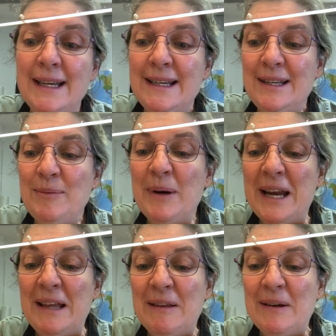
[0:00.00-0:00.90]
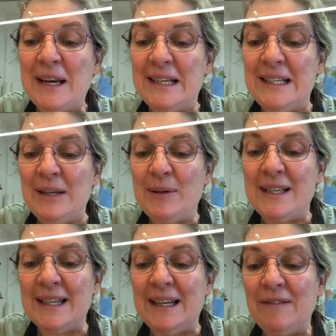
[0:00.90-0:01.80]
So what I thought I'd do
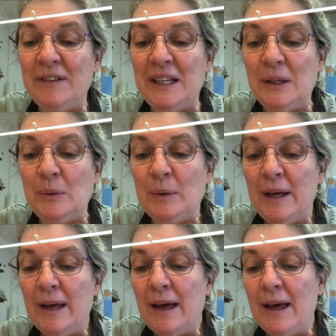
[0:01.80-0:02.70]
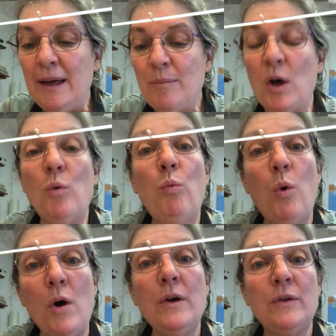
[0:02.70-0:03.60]
is give you a
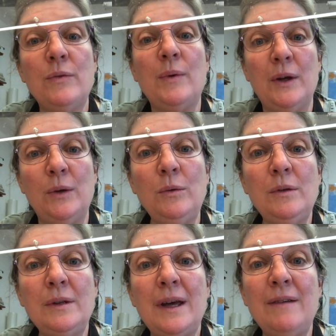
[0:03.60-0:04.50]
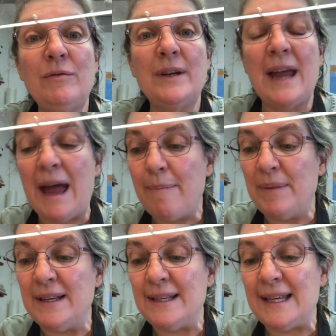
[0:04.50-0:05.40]
walkthrough of what
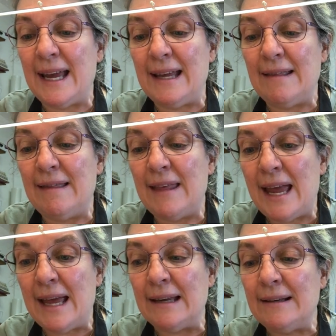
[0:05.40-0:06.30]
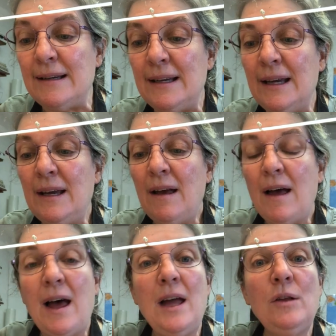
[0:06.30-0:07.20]
happens, and then
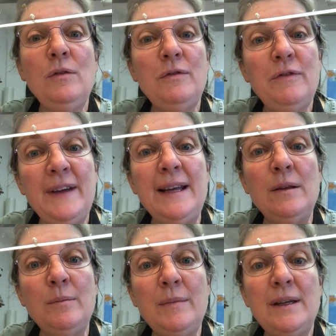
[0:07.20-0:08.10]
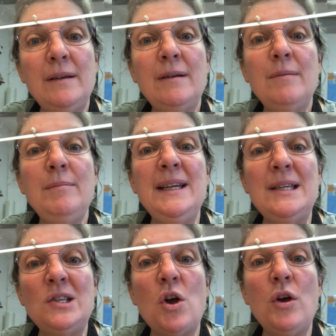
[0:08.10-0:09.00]
I'll film me
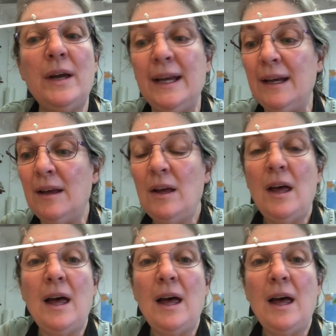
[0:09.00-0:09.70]
sawing